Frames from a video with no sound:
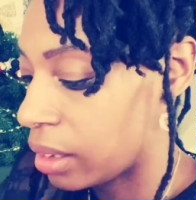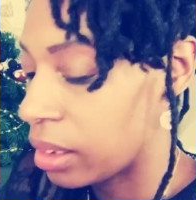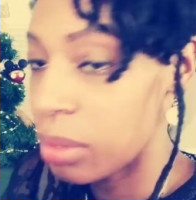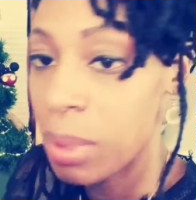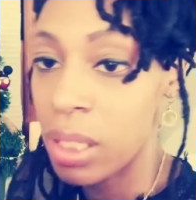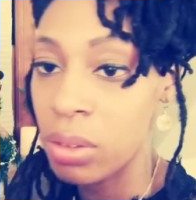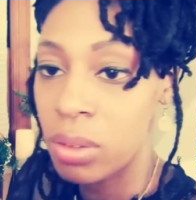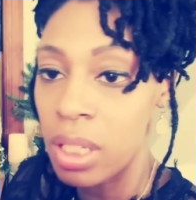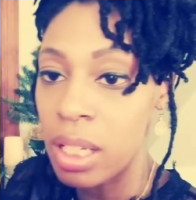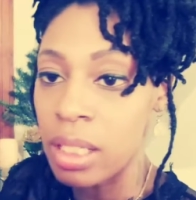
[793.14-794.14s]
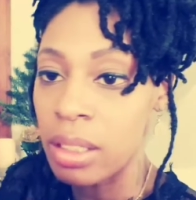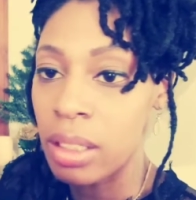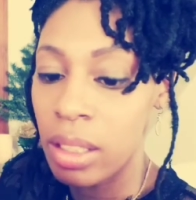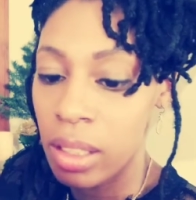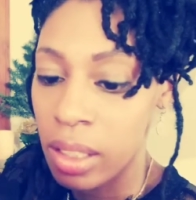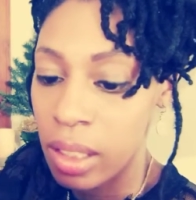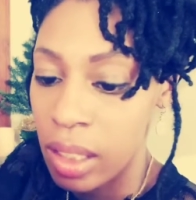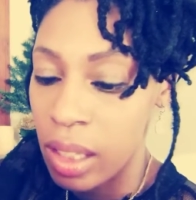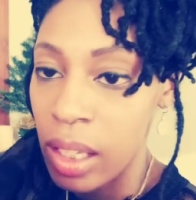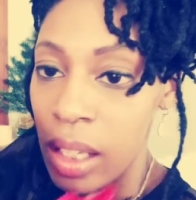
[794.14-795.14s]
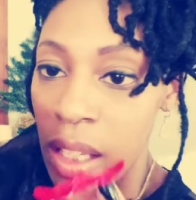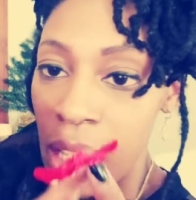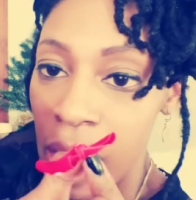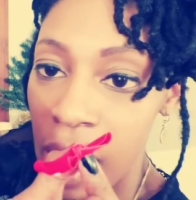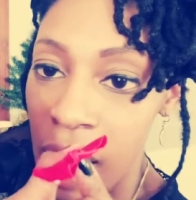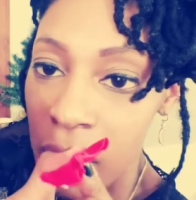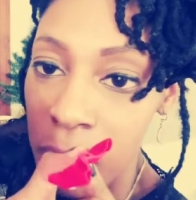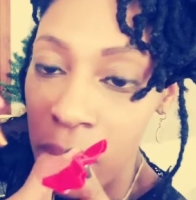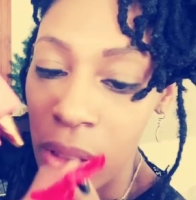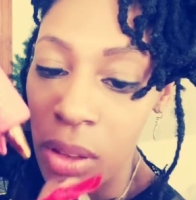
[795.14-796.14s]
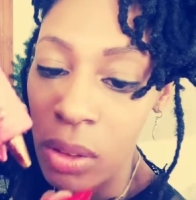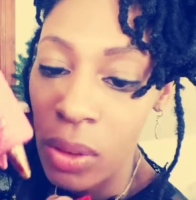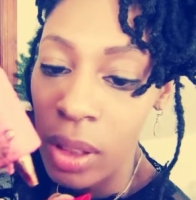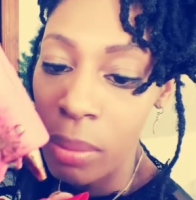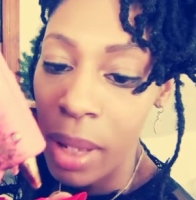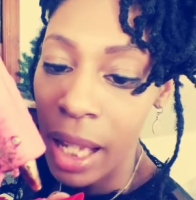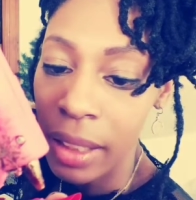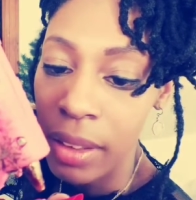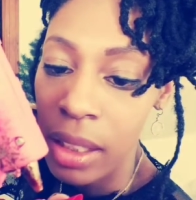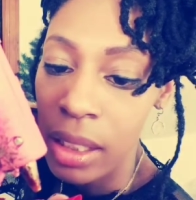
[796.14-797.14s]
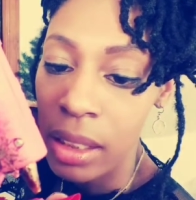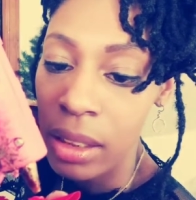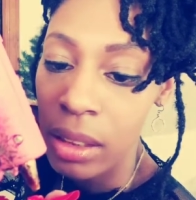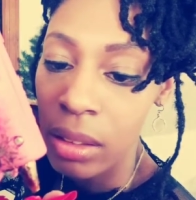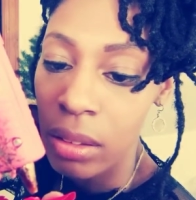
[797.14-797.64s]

took my glue gun and put glue on the back of this.